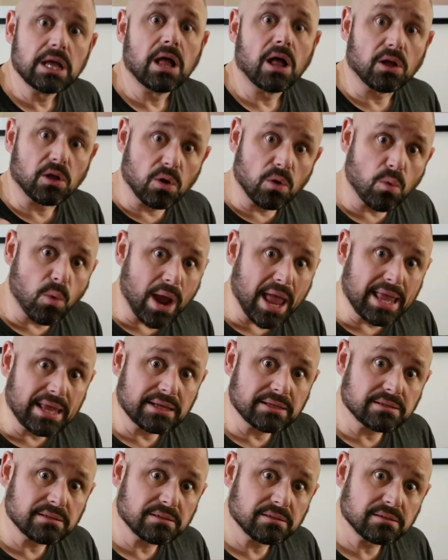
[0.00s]
I'll go weigh
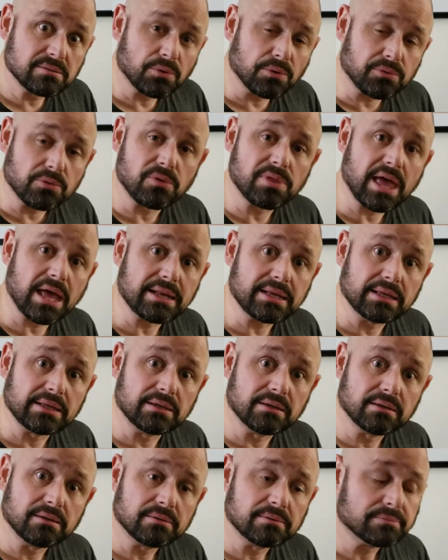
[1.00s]
it, we'll throw that
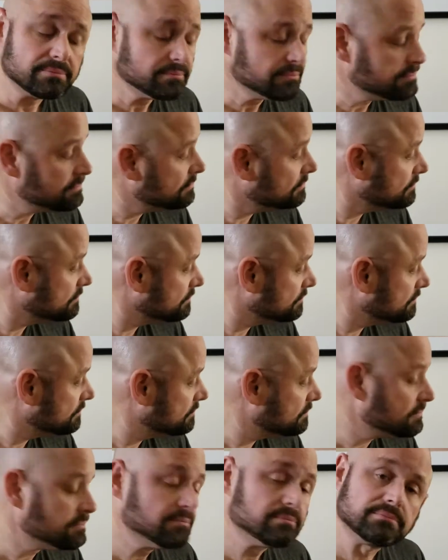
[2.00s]
in,
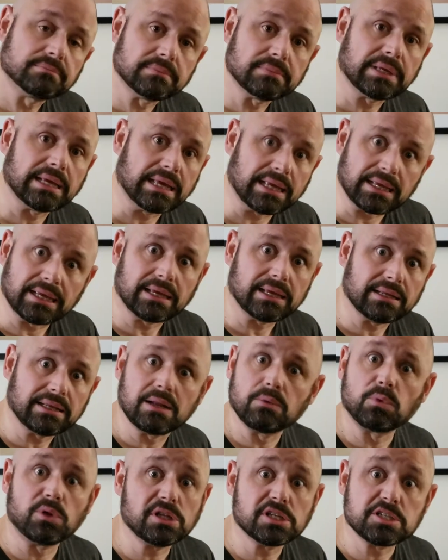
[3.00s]
and
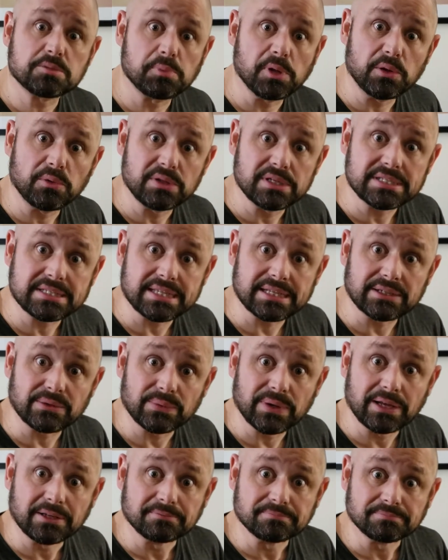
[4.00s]
then we'll explode this thing, okay?